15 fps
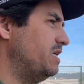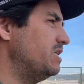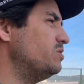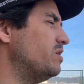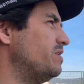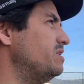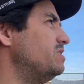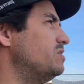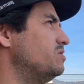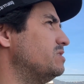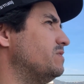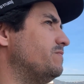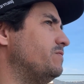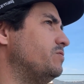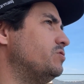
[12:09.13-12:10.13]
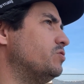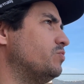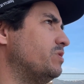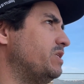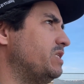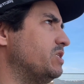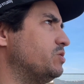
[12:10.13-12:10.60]
Yes, I think the diffuser
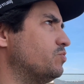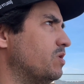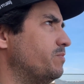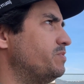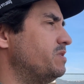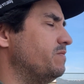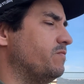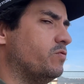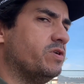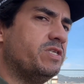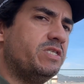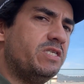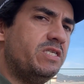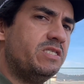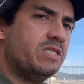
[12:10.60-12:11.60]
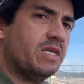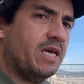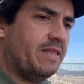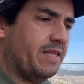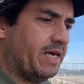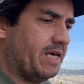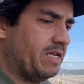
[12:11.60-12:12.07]
really disrupts the vortices,
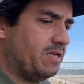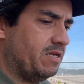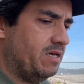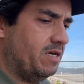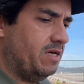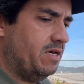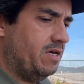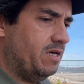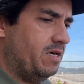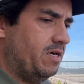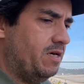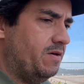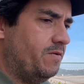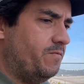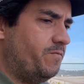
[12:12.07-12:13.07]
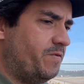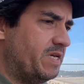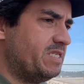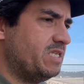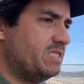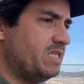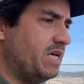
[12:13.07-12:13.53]
and that
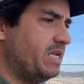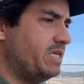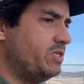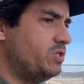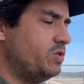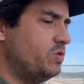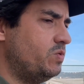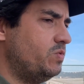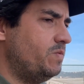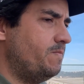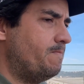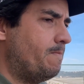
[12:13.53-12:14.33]
fixes that issue.